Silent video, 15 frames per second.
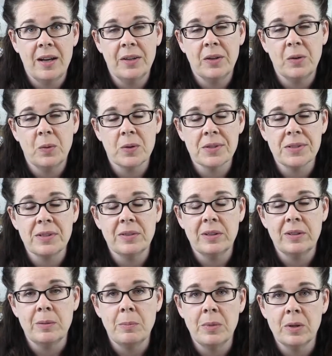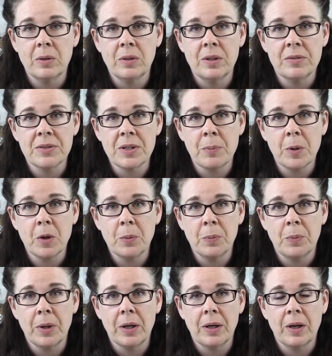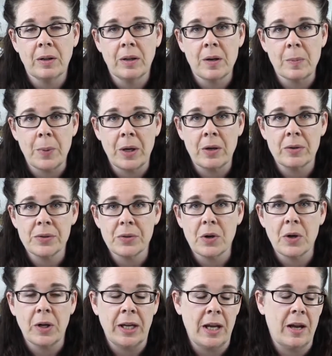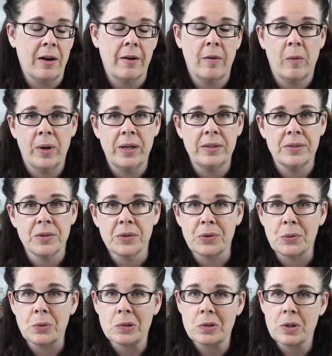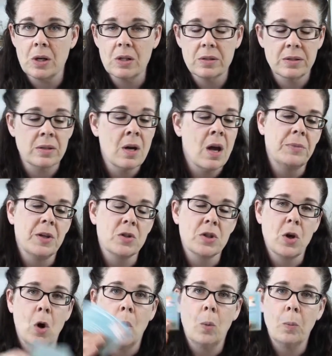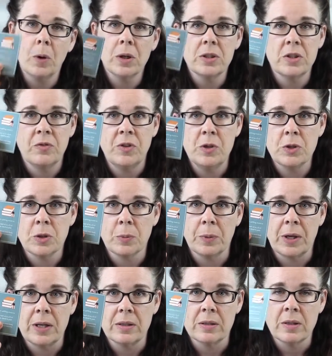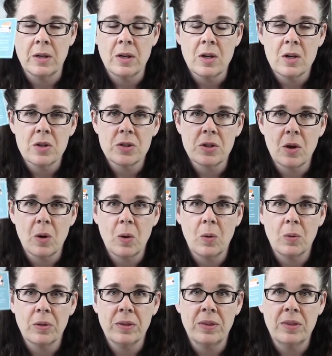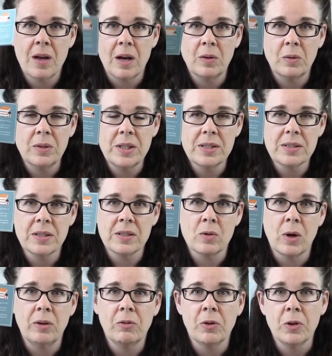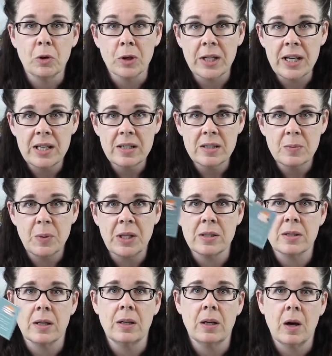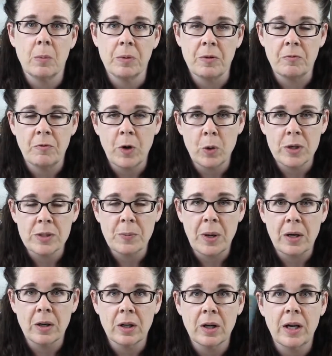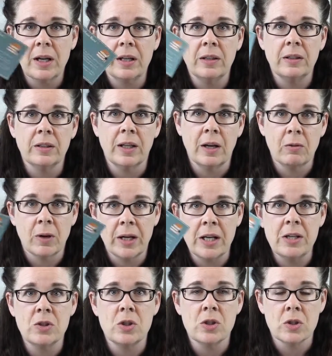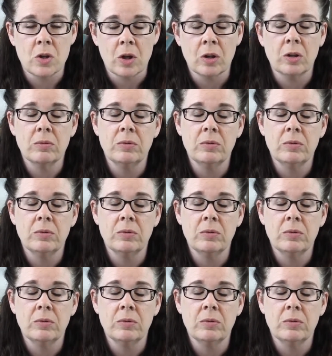know we're still in the middle of summer, but a lot of parents cannot wait until school starts. There's a homework diffuser blend. So not only is this great for your kids because it can help them focus better and get ready to start